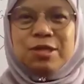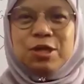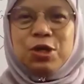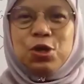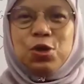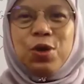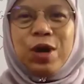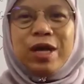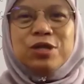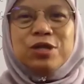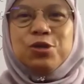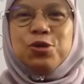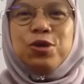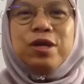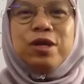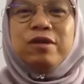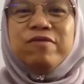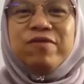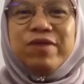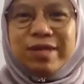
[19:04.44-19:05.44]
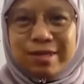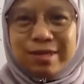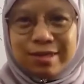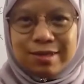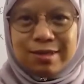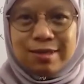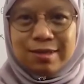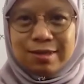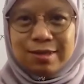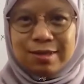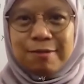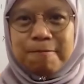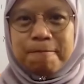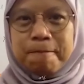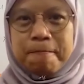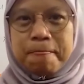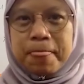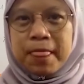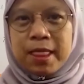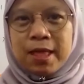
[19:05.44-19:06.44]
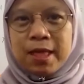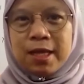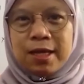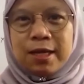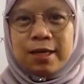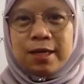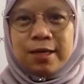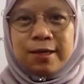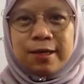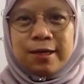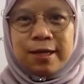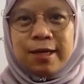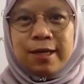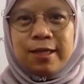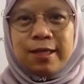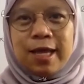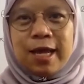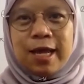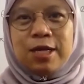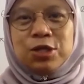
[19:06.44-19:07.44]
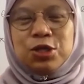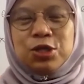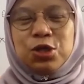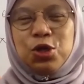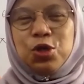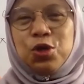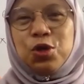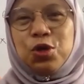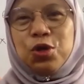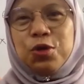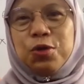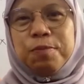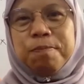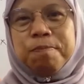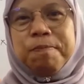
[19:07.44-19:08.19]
0 has no inverse. Okay, there is no